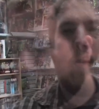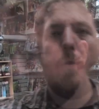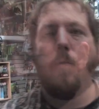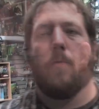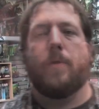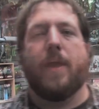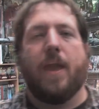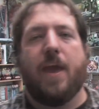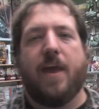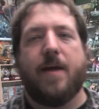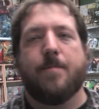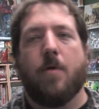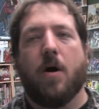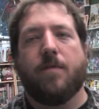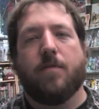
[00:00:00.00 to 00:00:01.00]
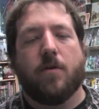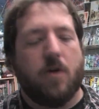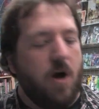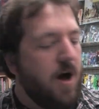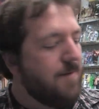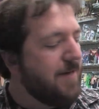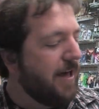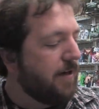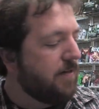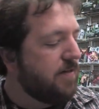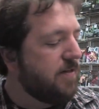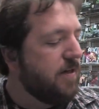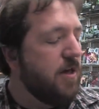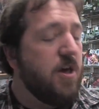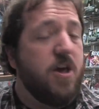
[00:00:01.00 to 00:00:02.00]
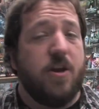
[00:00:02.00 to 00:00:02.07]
Okay, Marvel Comics.